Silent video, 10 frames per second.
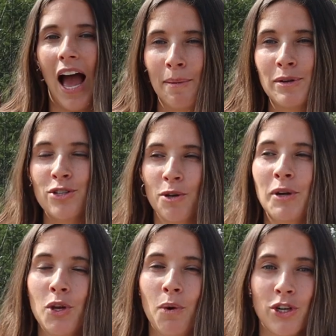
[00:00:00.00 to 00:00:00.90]
I'm
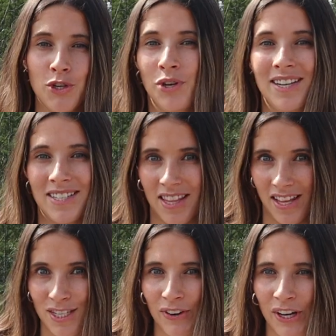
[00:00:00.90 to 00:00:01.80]
assuming you are tuning into
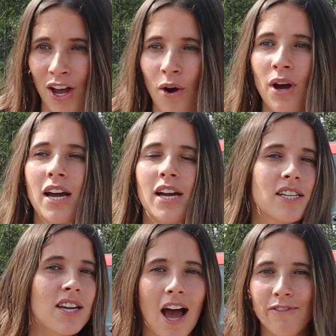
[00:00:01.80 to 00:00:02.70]
this video
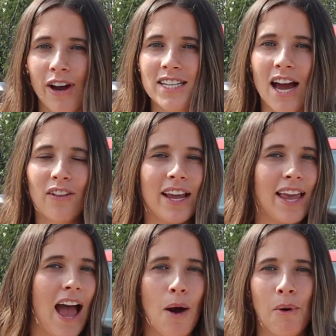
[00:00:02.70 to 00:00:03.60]
to not find out
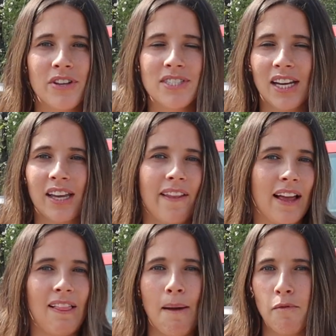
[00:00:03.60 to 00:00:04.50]
how well this thing can
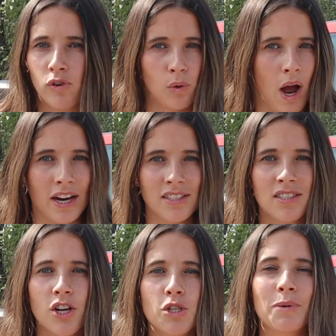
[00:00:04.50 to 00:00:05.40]
climb over rocks and
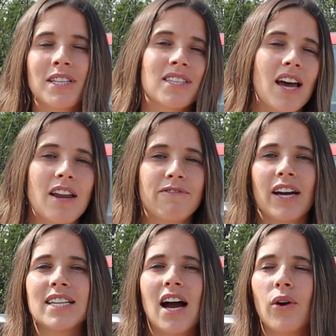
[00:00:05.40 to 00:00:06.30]
such, but instead
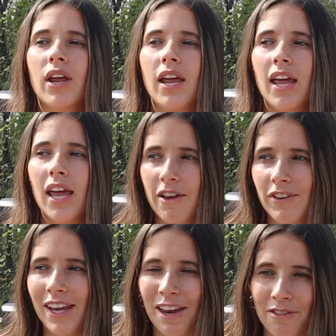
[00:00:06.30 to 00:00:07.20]
find out if
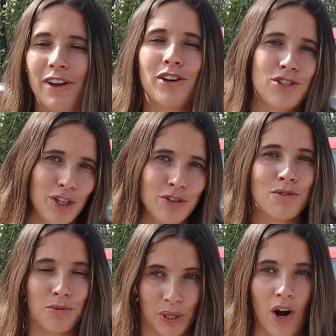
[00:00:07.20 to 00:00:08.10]
it can fit your
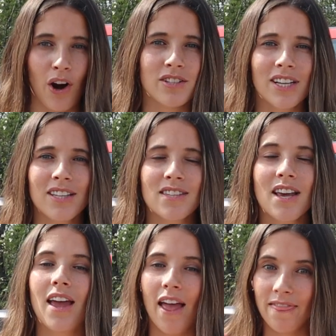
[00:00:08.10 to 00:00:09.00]
children's three car seats.
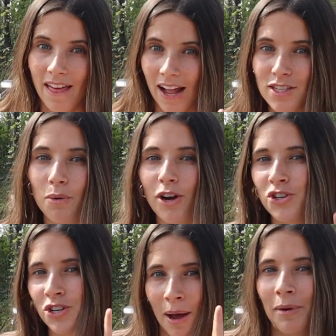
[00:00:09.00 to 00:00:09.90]
And that's the
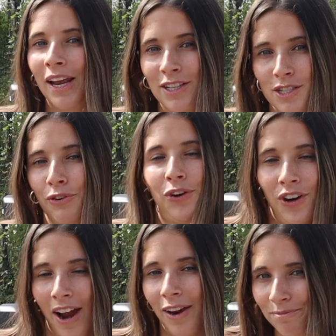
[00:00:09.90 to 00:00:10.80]
question I'm going to answer for you
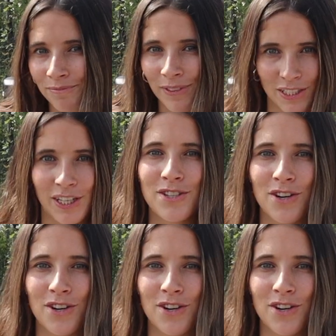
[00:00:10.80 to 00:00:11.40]
today. Let's get